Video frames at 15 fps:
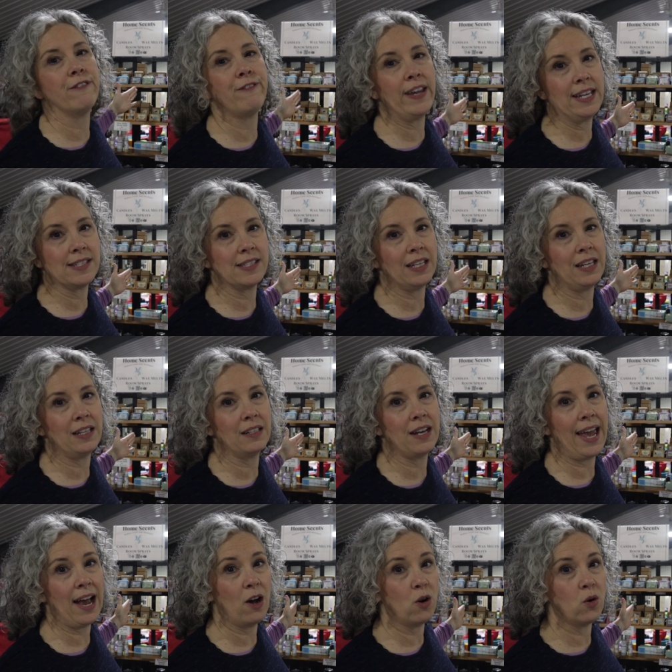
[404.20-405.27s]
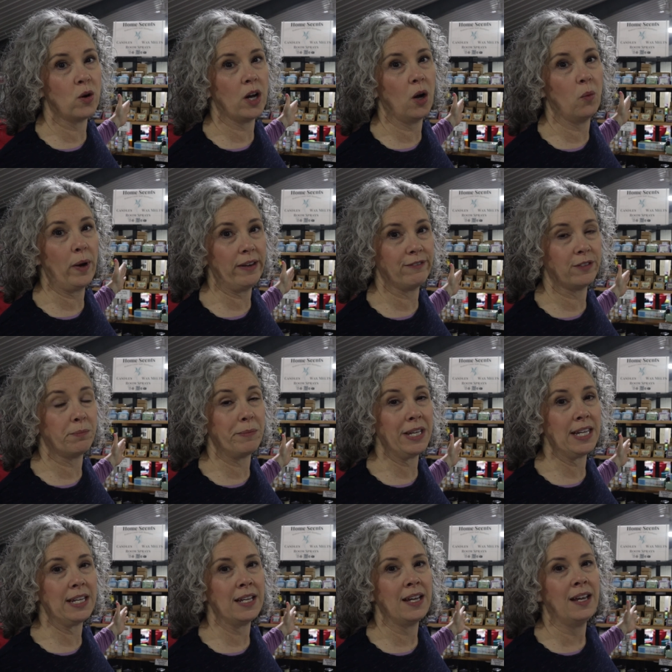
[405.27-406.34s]
facing out away from
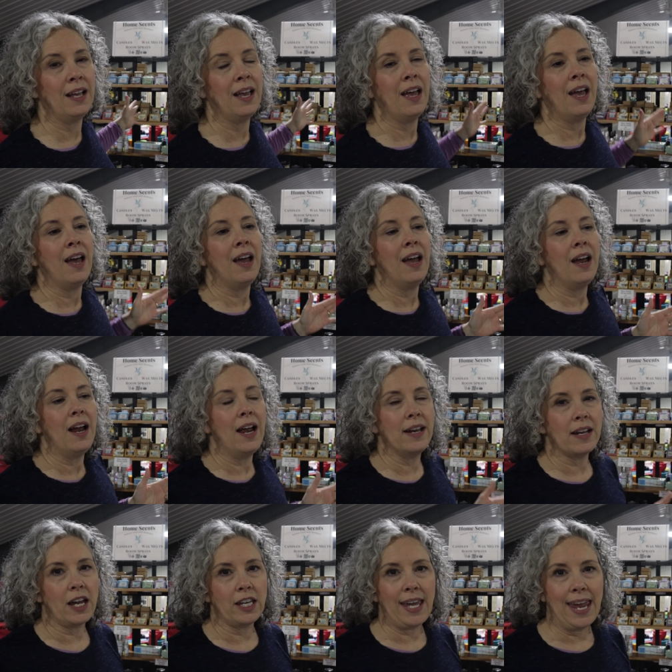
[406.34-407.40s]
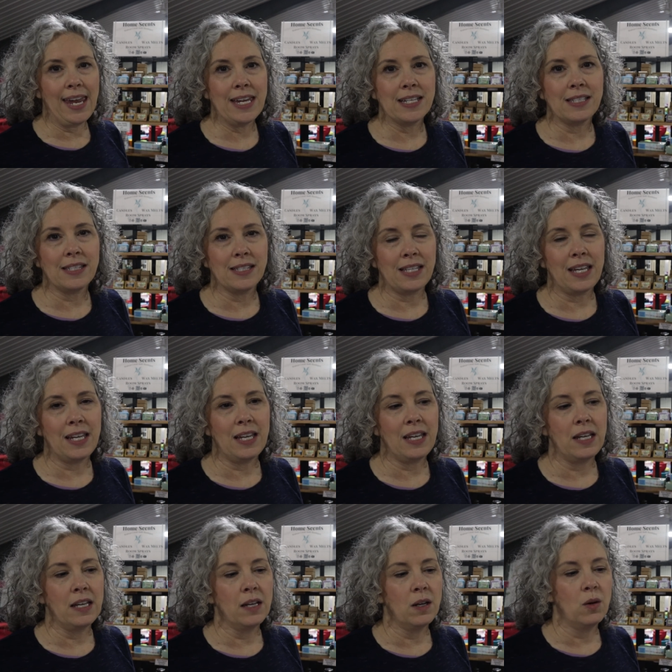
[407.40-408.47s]
me, and I can't
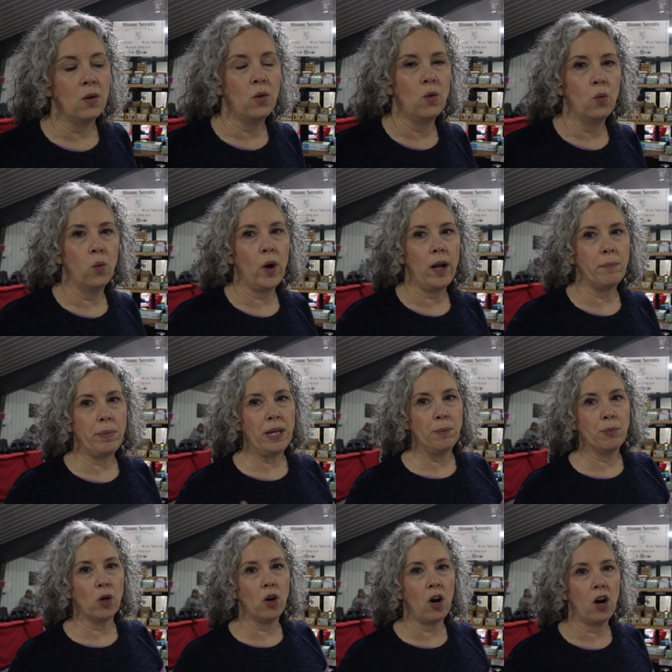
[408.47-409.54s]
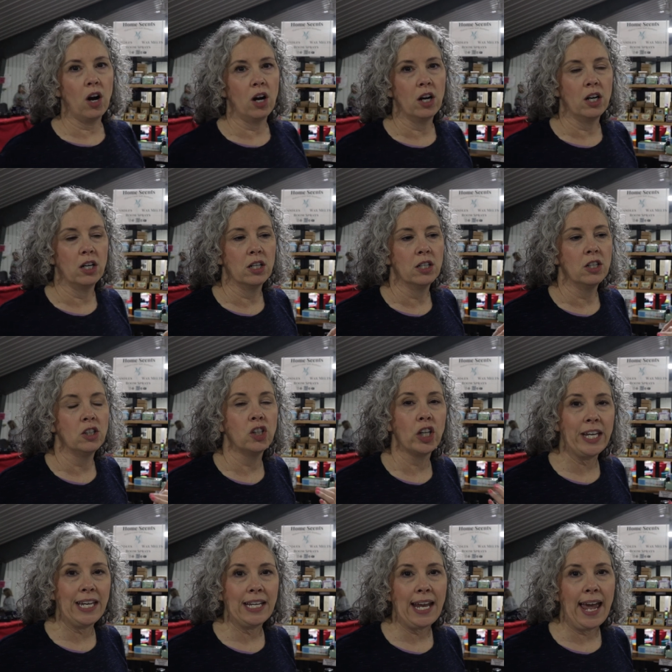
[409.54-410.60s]
see what people are
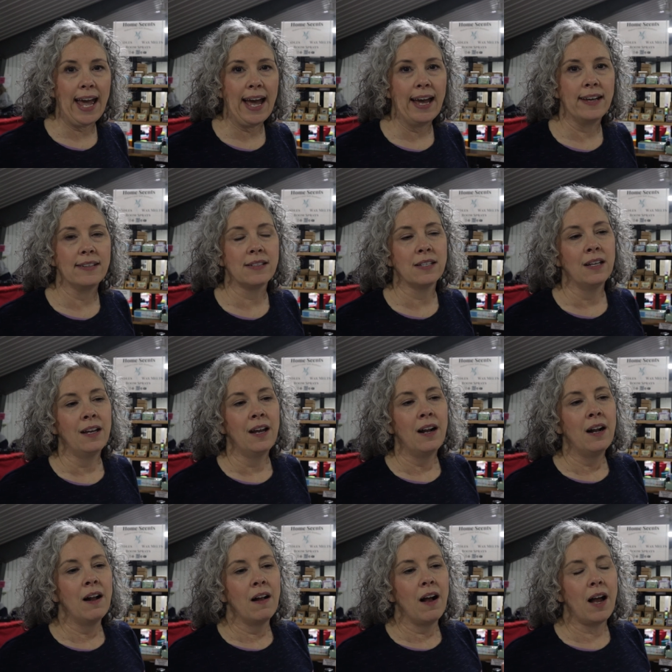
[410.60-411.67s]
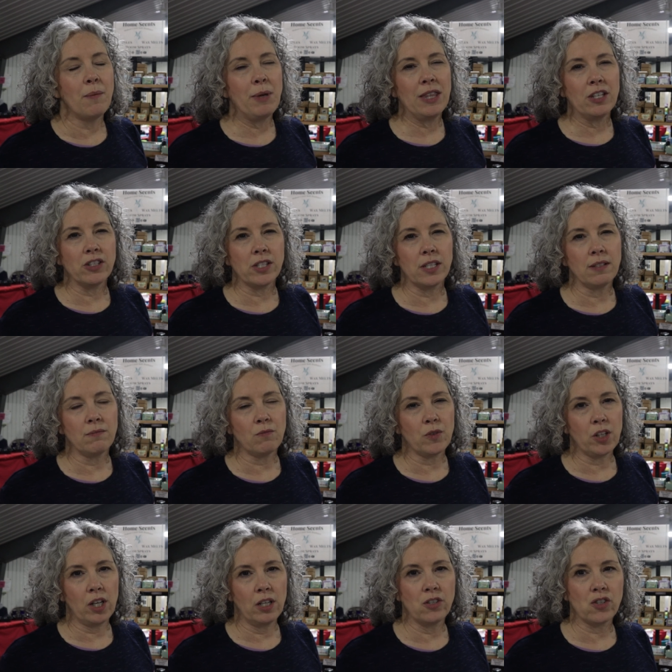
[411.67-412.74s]
looking at. I mean, there's a
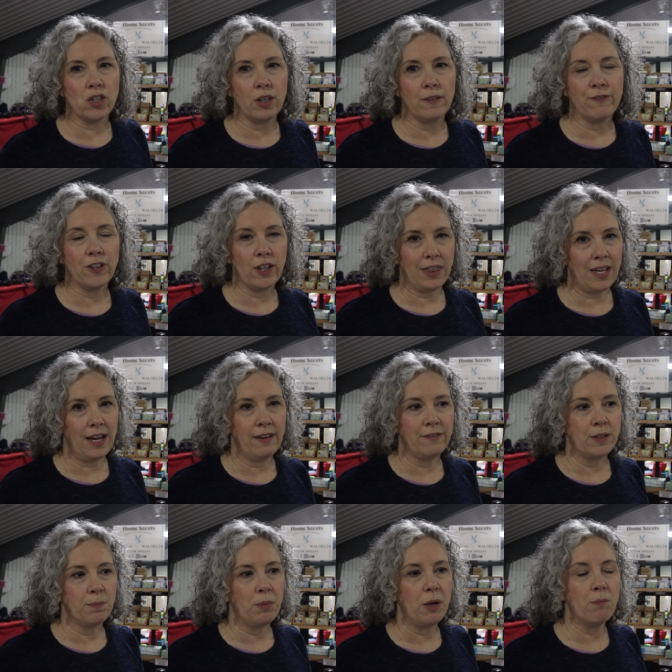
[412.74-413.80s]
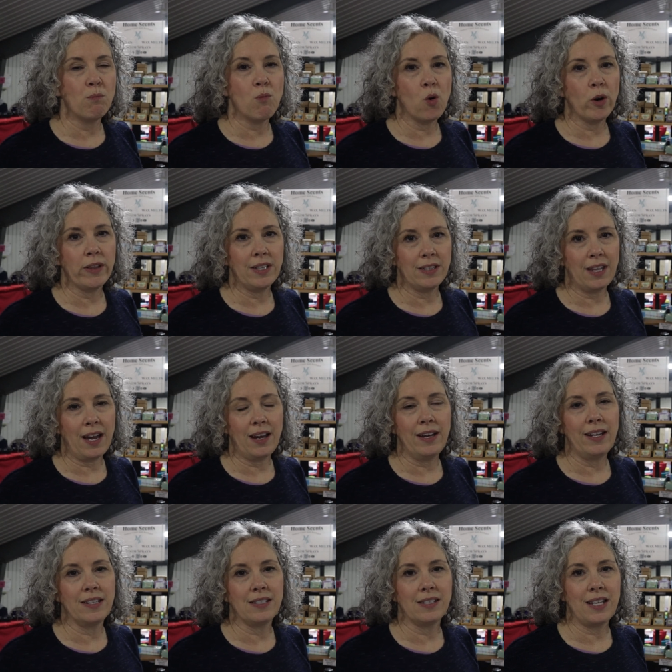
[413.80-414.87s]
concern for theft, but more than
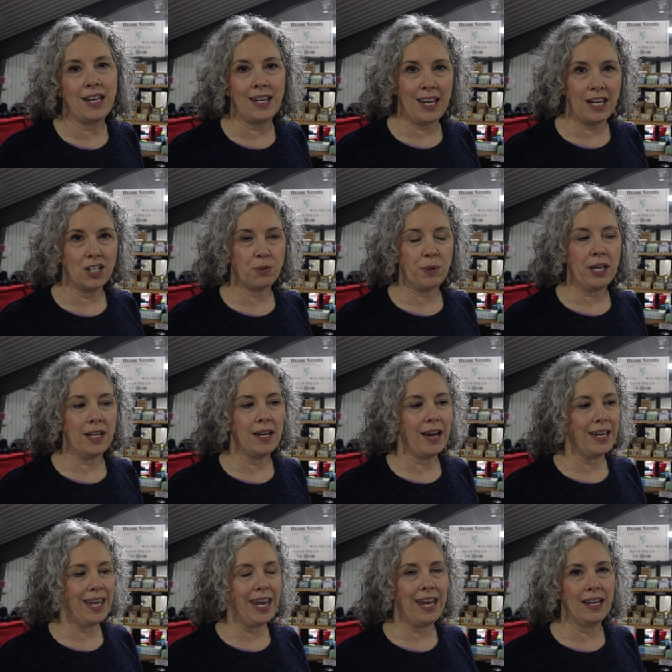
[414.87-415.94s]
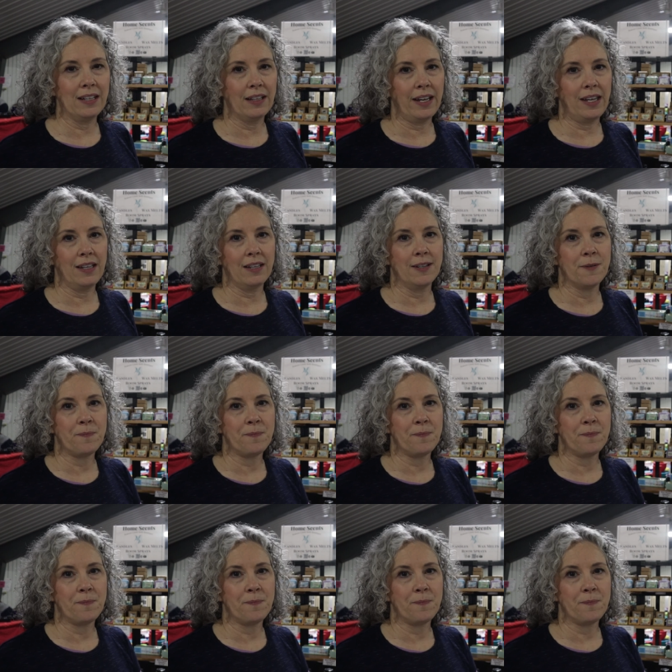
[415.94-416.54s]
that, it's engagement. I can't like